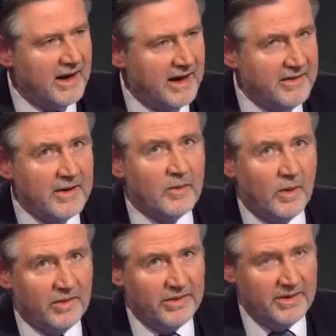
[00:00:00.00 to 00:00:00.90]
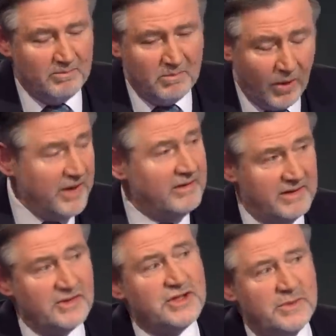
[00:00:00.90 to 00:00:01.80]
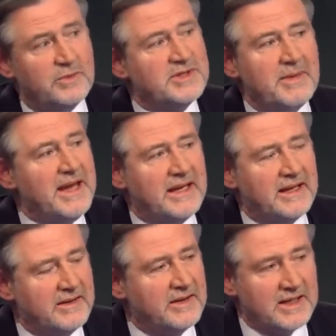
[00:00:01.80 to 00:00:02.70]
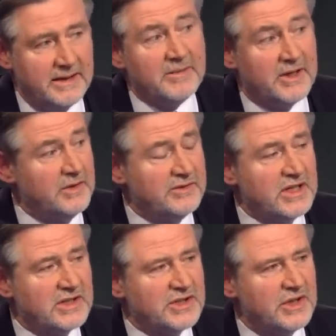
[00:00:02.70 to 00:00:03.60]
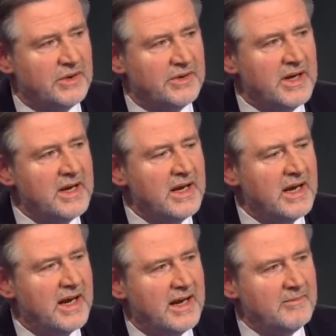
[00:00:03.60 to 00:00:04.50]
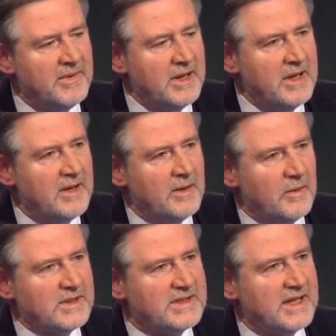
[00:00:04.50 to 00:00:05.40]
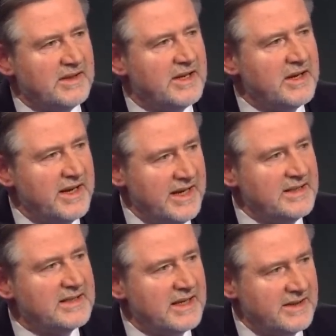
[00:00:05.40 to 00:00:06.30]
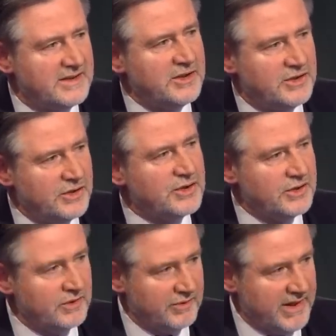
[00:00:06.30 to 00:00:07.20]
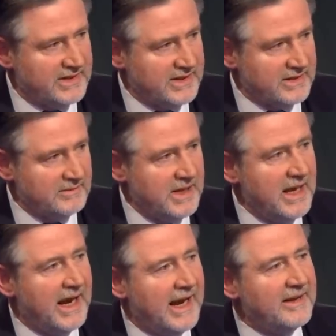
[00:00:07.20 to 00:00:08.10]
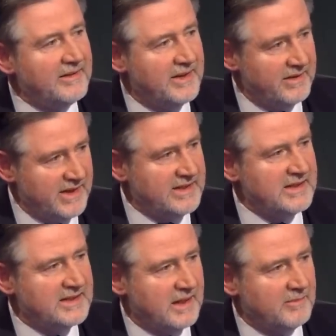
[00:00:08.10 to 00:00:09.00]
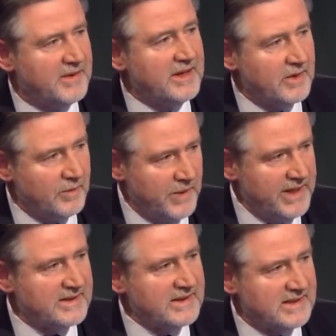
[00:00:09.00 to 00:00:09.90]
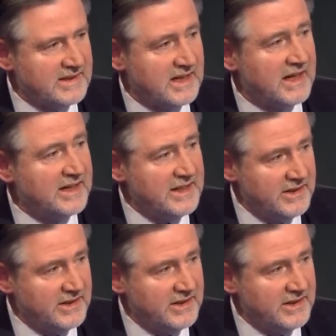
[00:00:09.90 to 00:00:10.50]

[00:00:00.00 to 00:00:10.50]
I think what the point that she was making in the clip that you've just shown was that there is institutional racism and that this is something that we as a society...